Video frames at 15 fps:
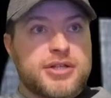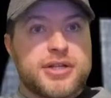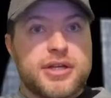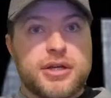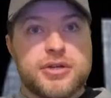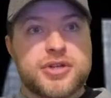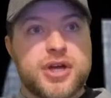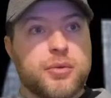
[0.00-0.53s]
He
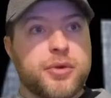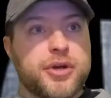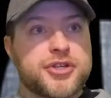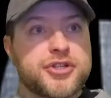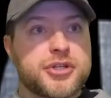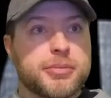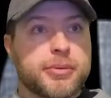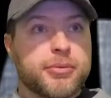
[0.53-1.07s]
goes on to win a
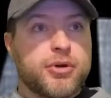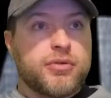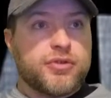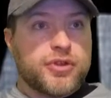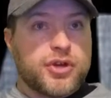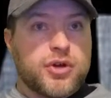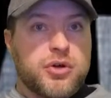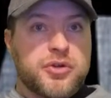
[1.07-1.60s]
Super Bowl for the
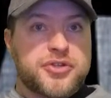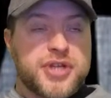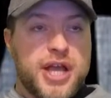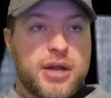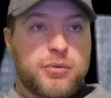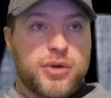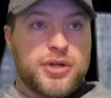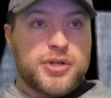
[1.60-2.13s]
Colts
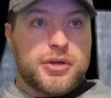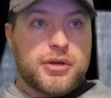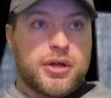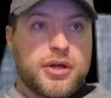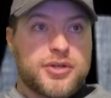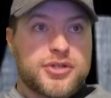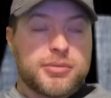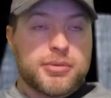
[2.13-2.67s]
and win a
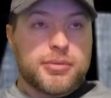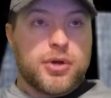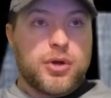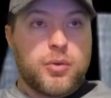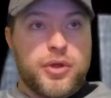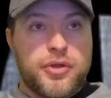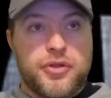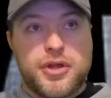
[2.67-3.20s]
Super Bowl
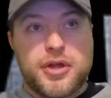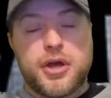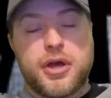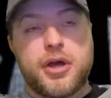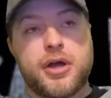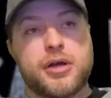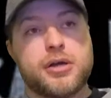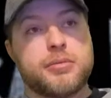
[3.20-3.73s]
with
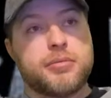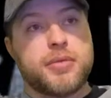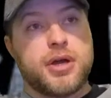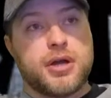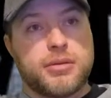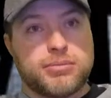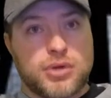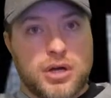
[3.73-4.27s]

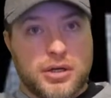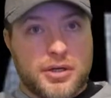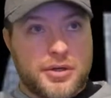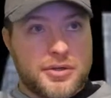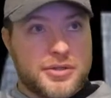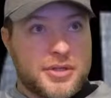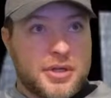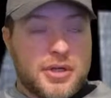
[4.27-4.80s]
the
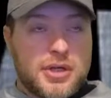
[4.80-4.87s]
Broncos.